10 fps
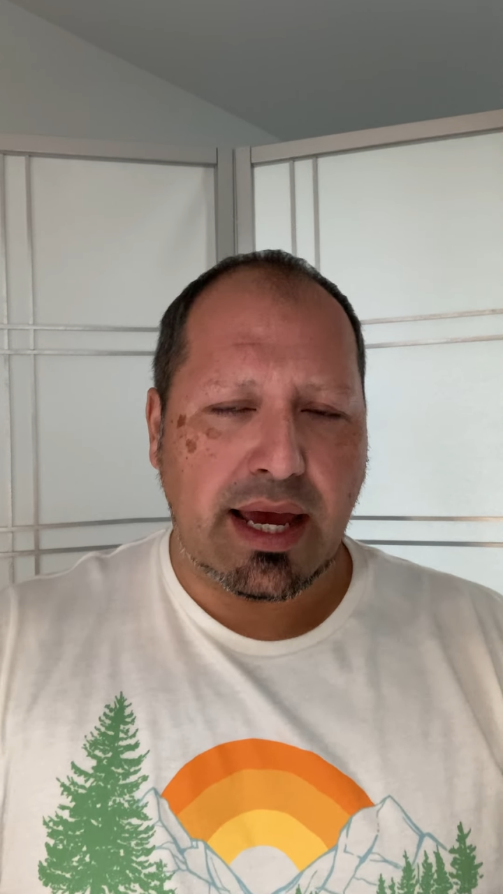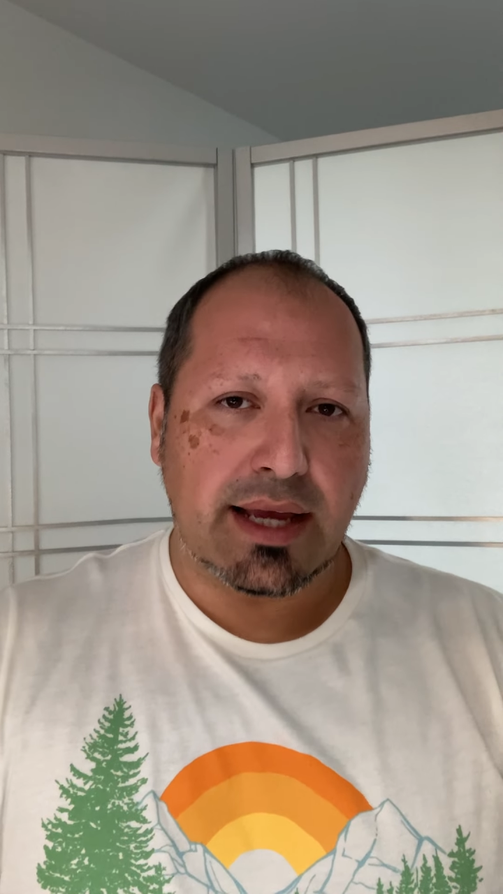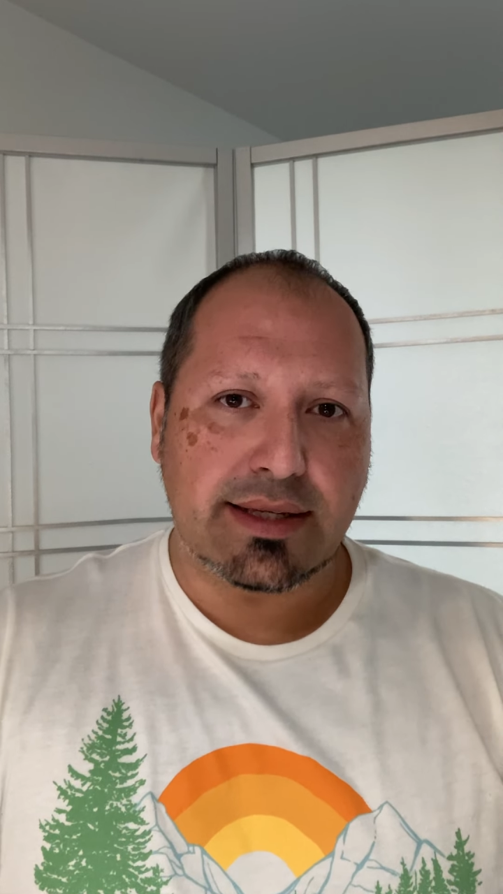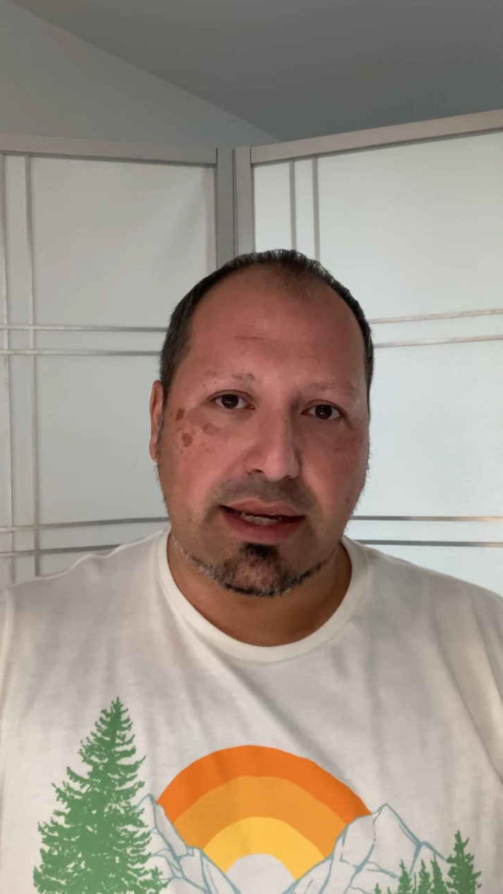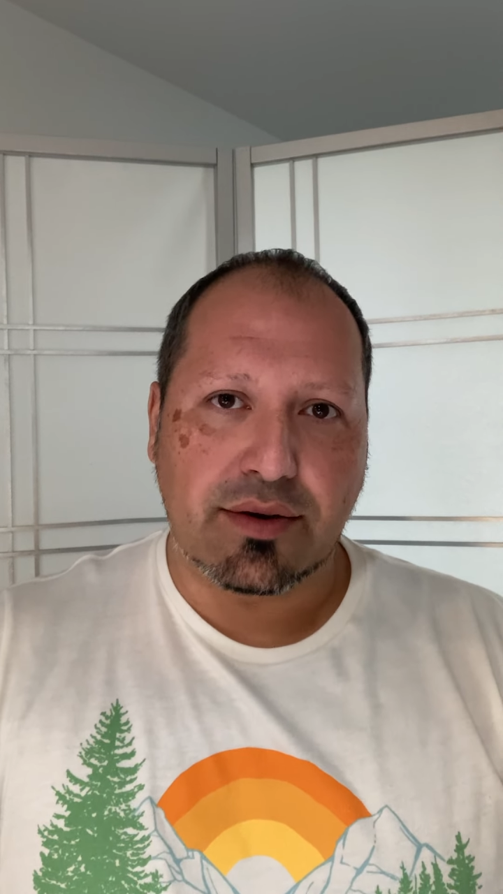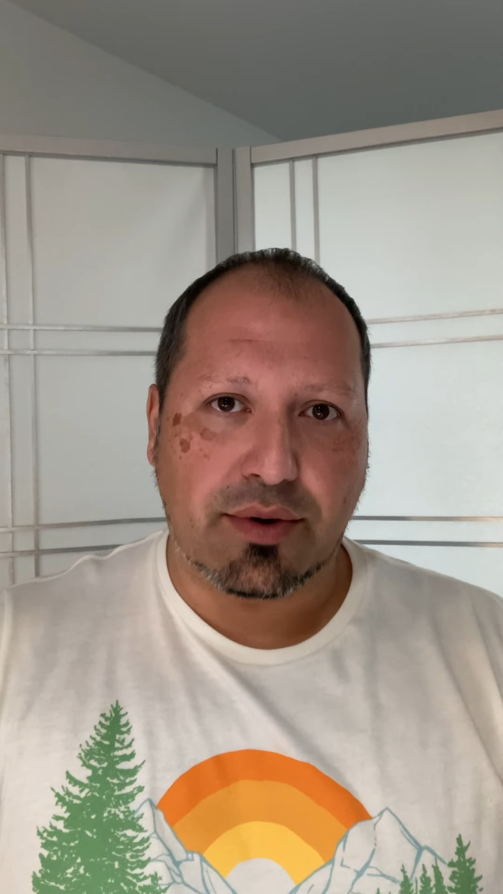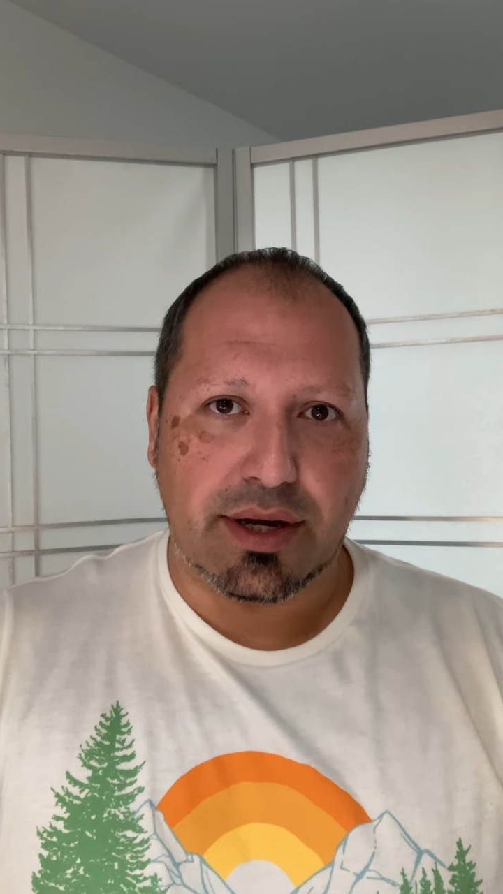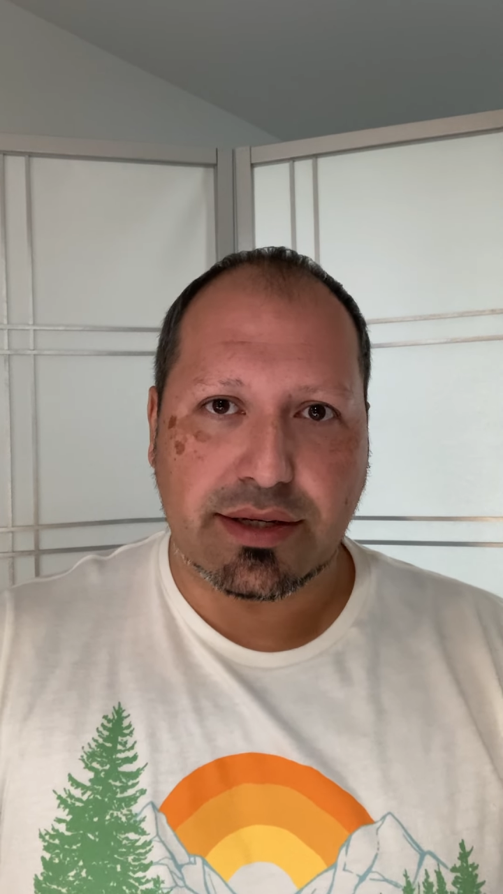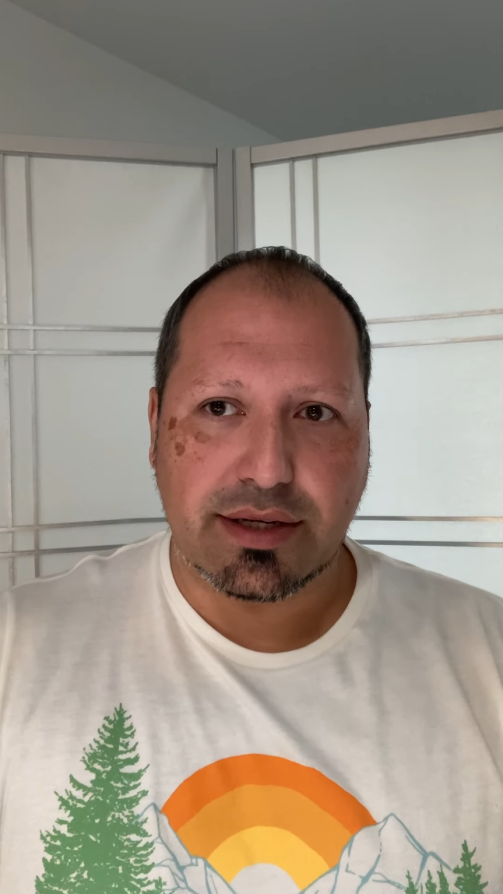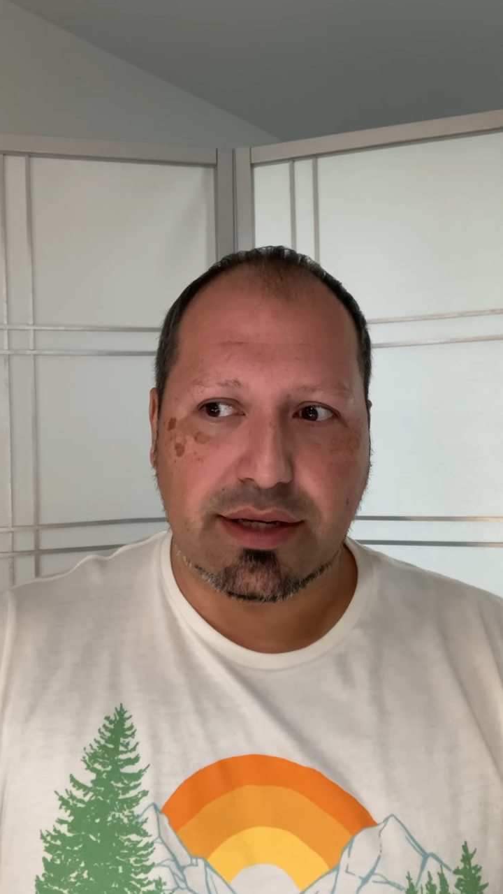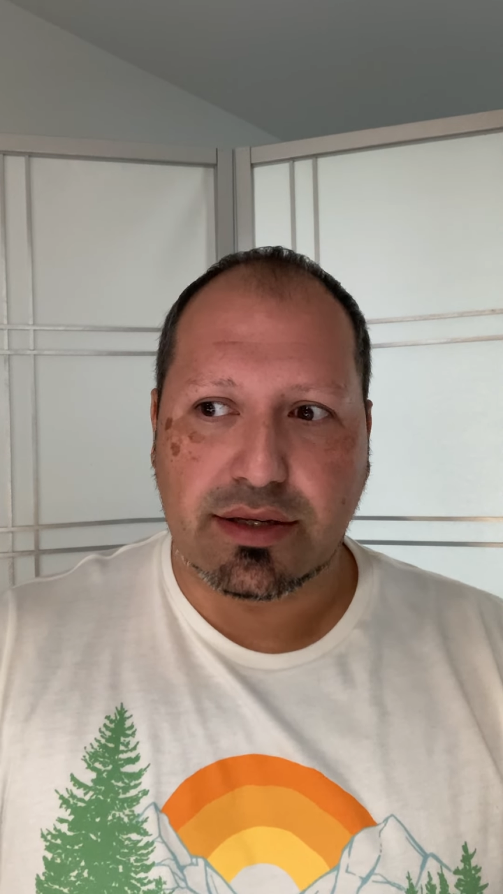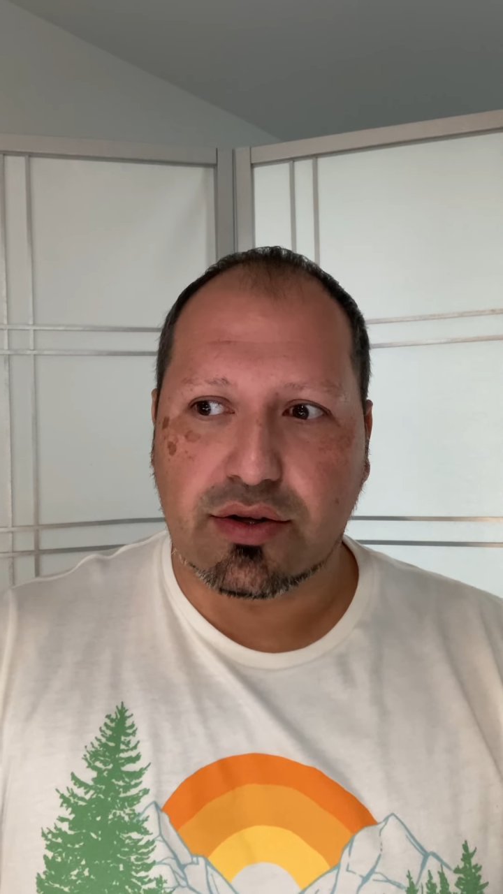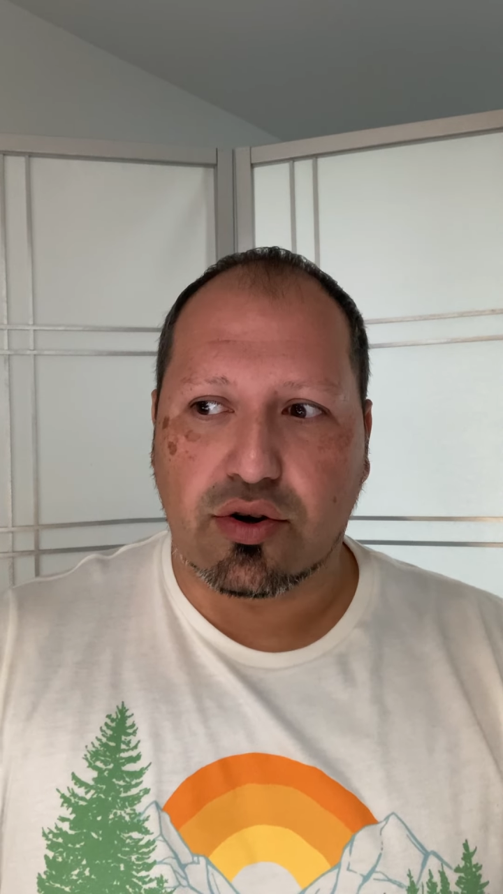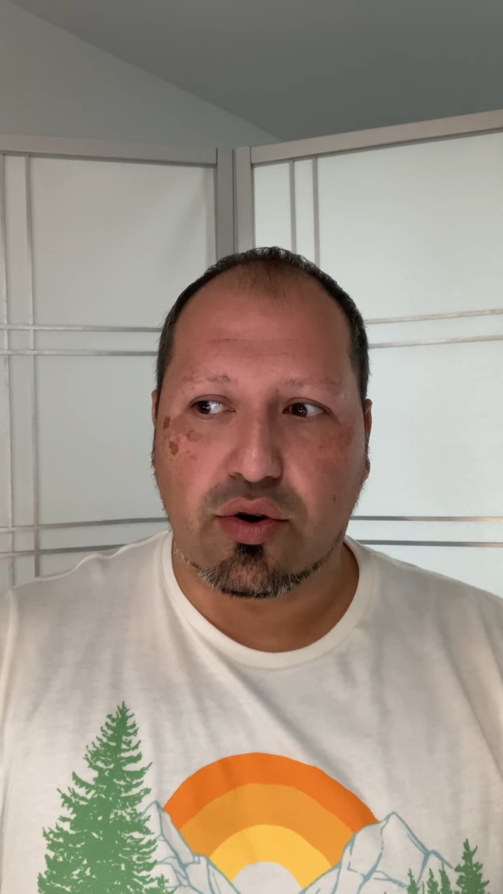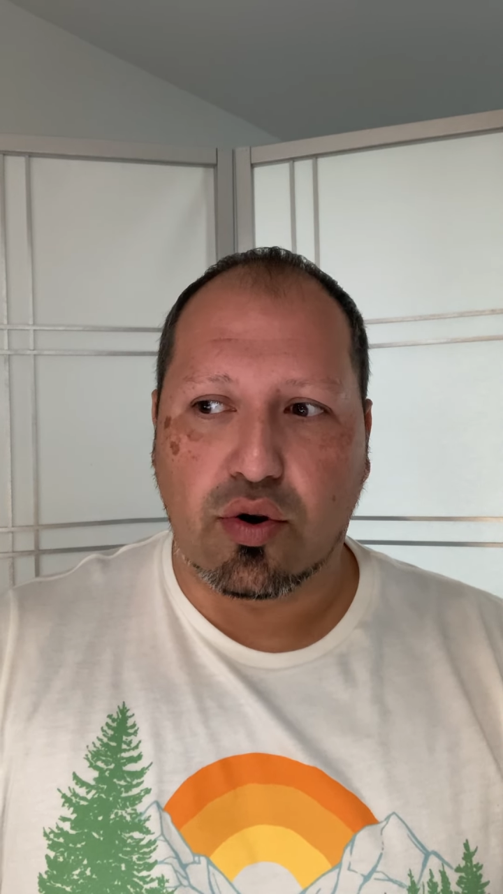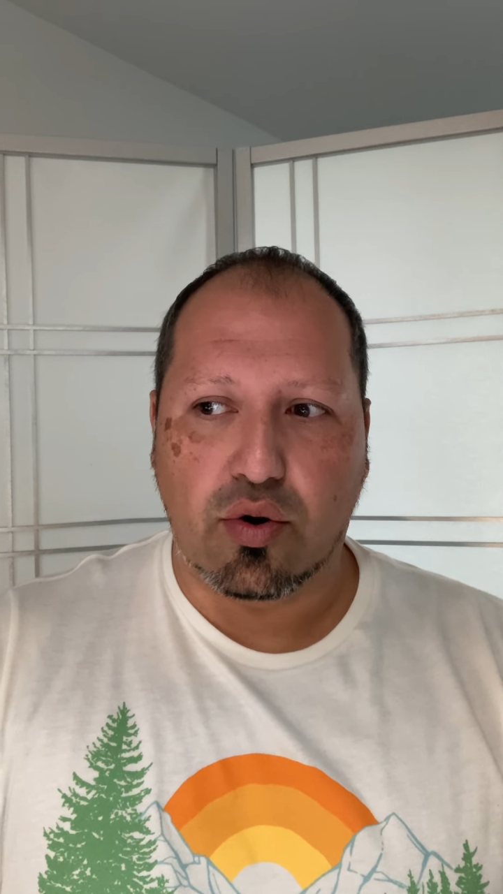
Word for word: has any questions or,